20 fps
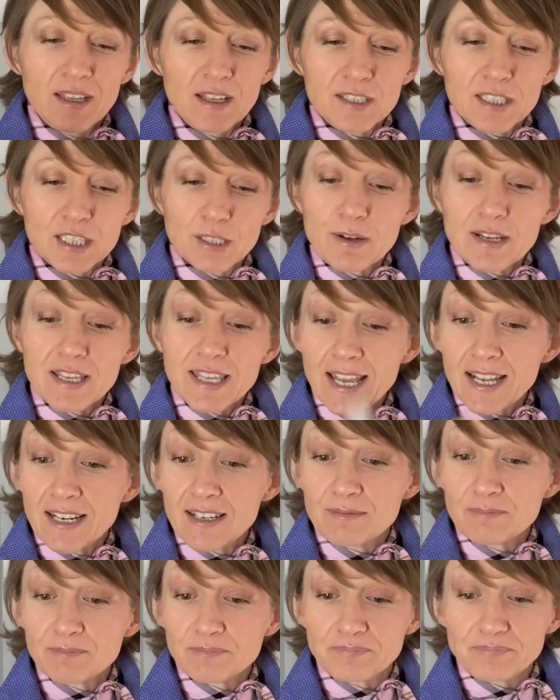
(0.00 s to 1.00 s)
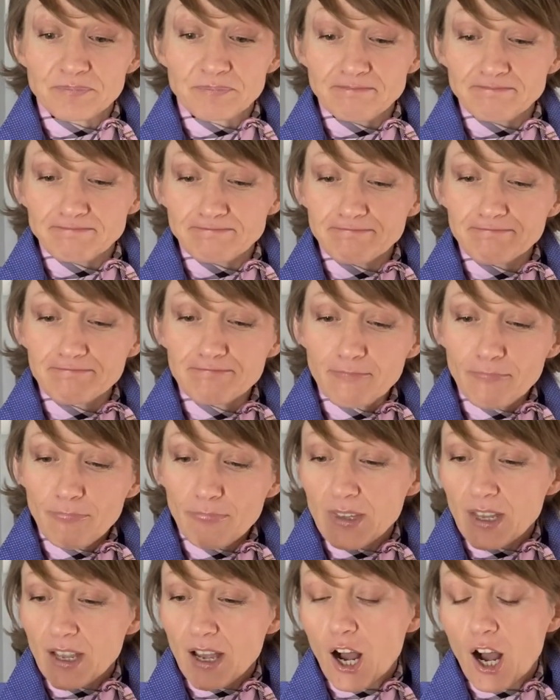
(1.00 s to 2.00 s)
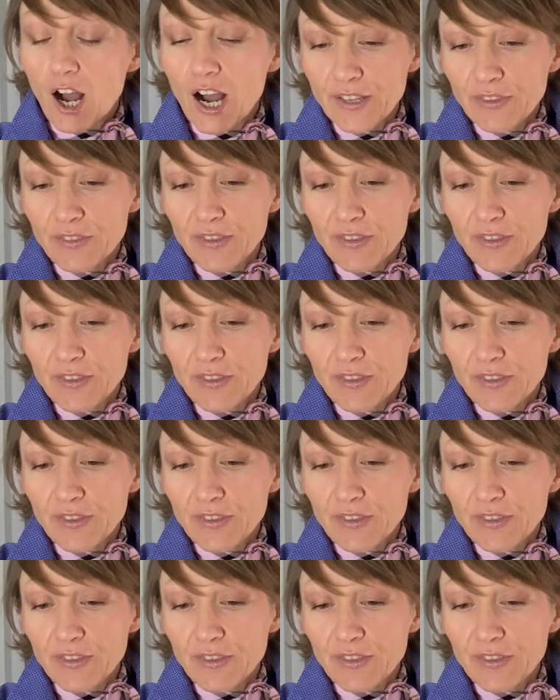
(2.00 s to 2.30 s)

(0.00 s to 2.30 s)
So again, I